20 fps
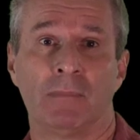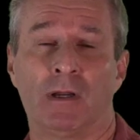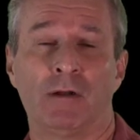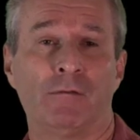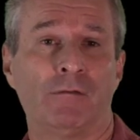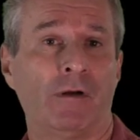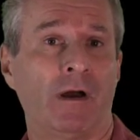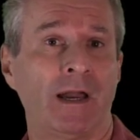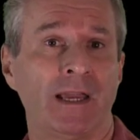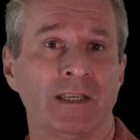
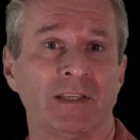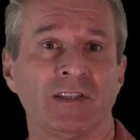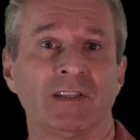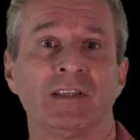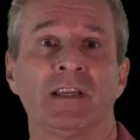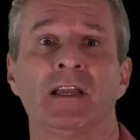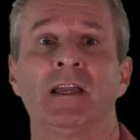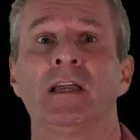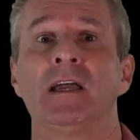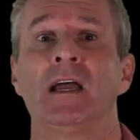advice
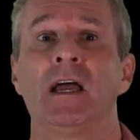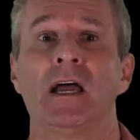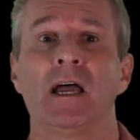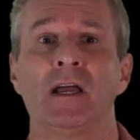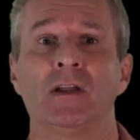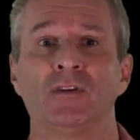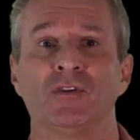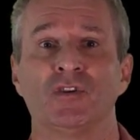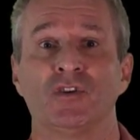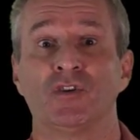
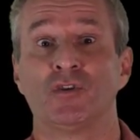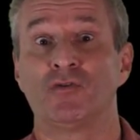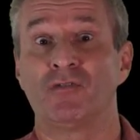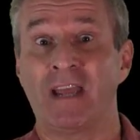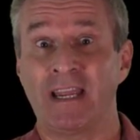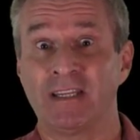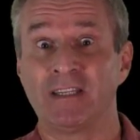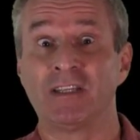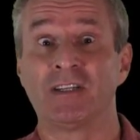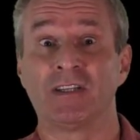and
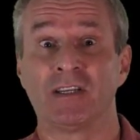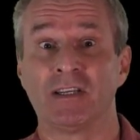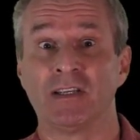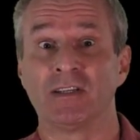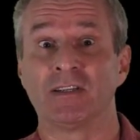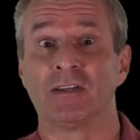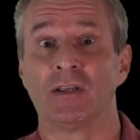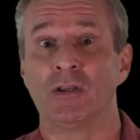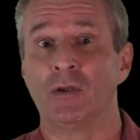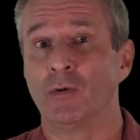
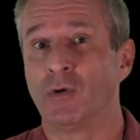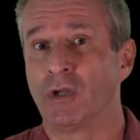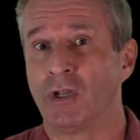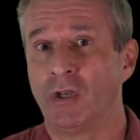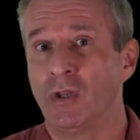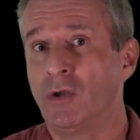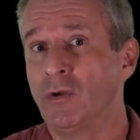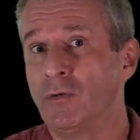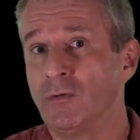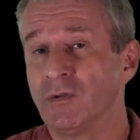strategies that you can
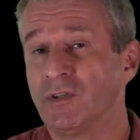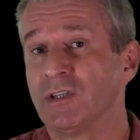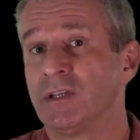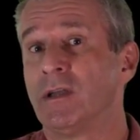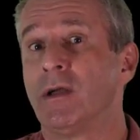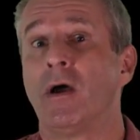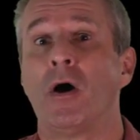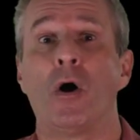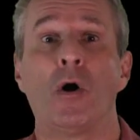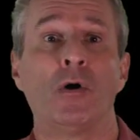use
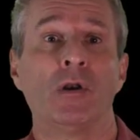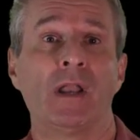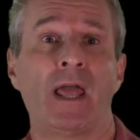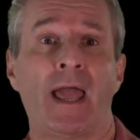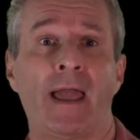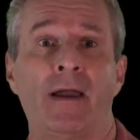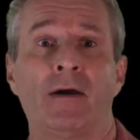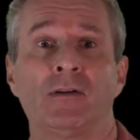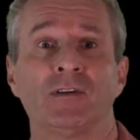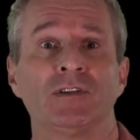on
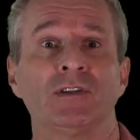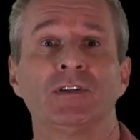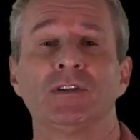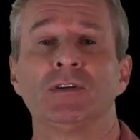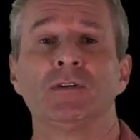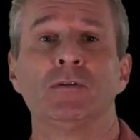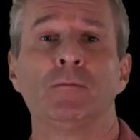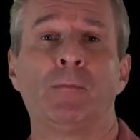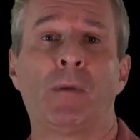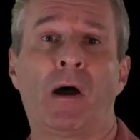how to
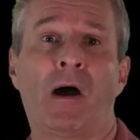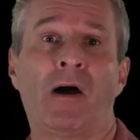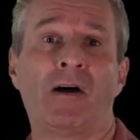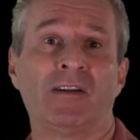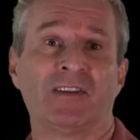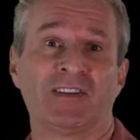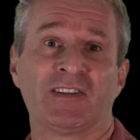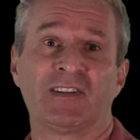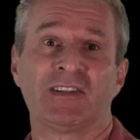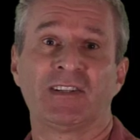do
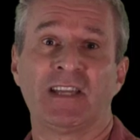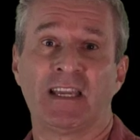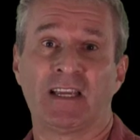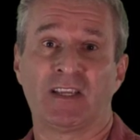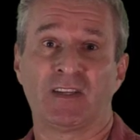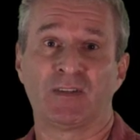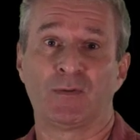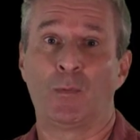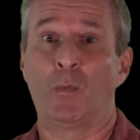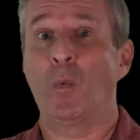part
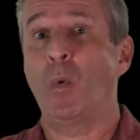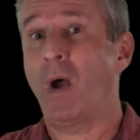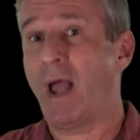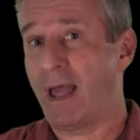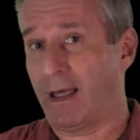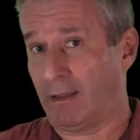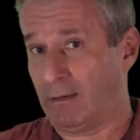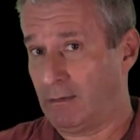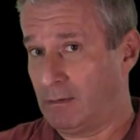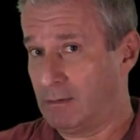6
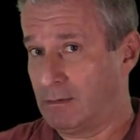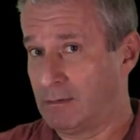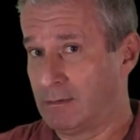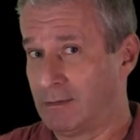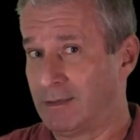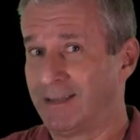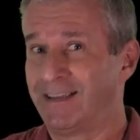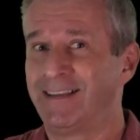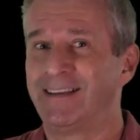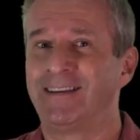well
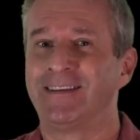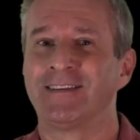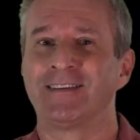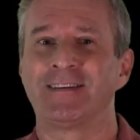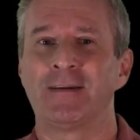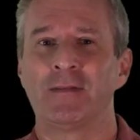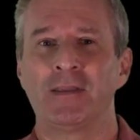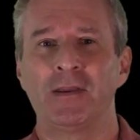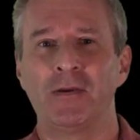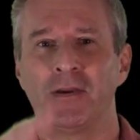
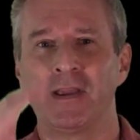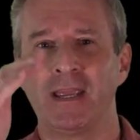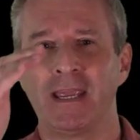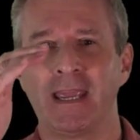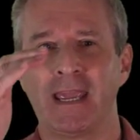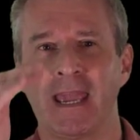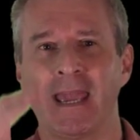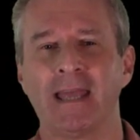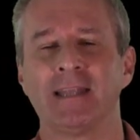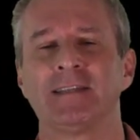so that you can
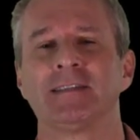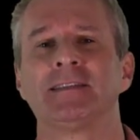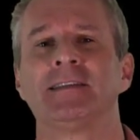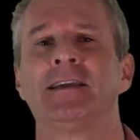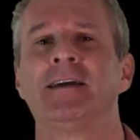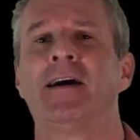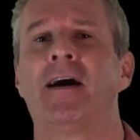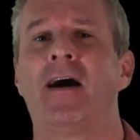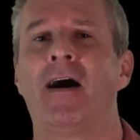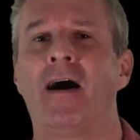get
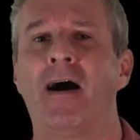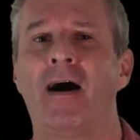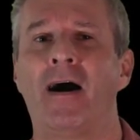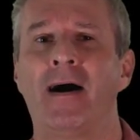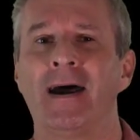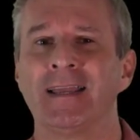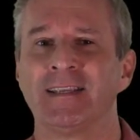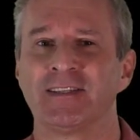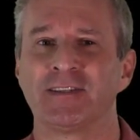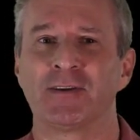a
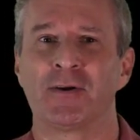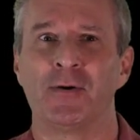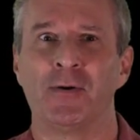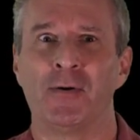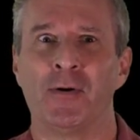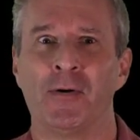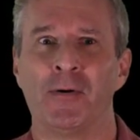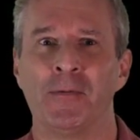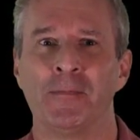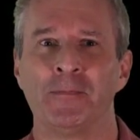high
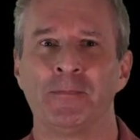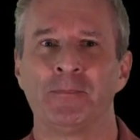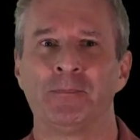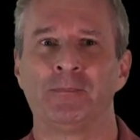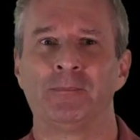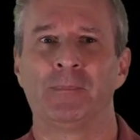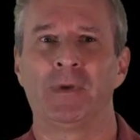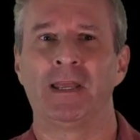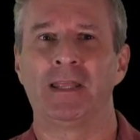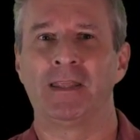score
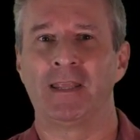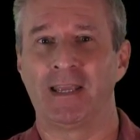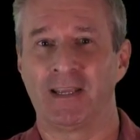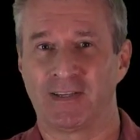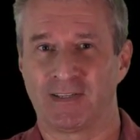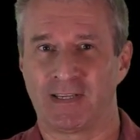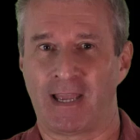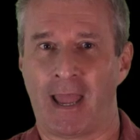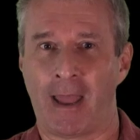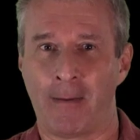in the
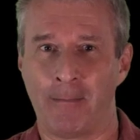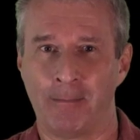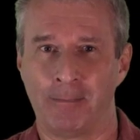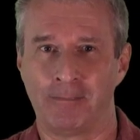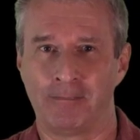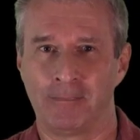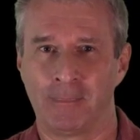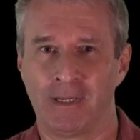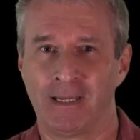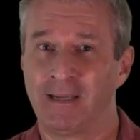exam.
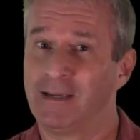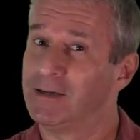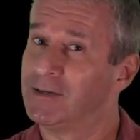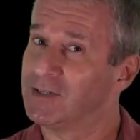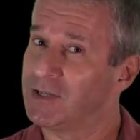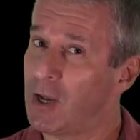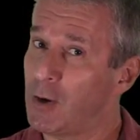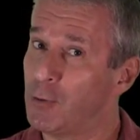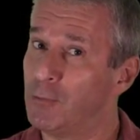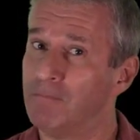
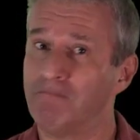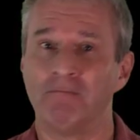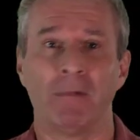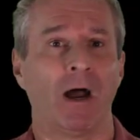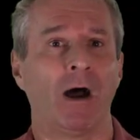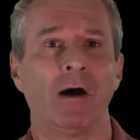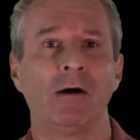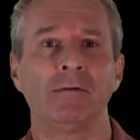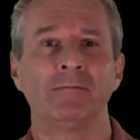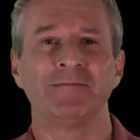So
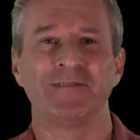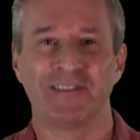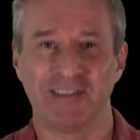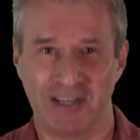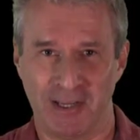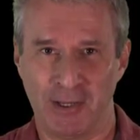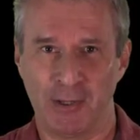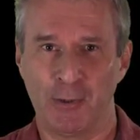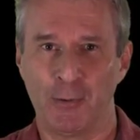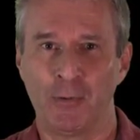I'll
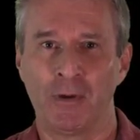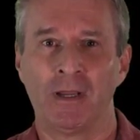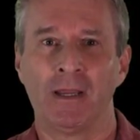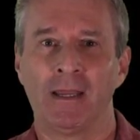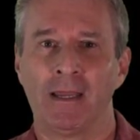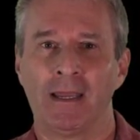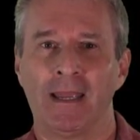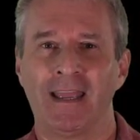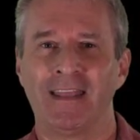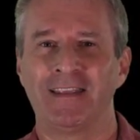see you
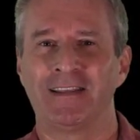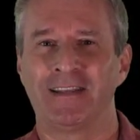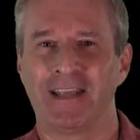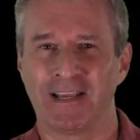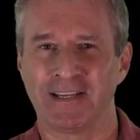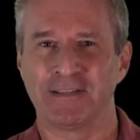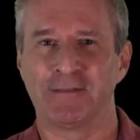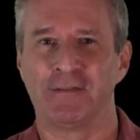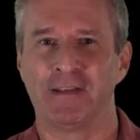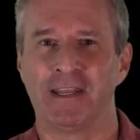in the
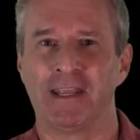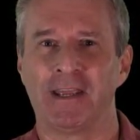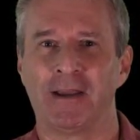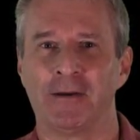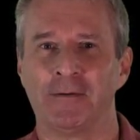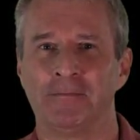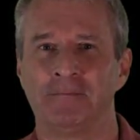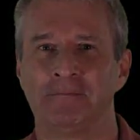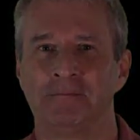next video.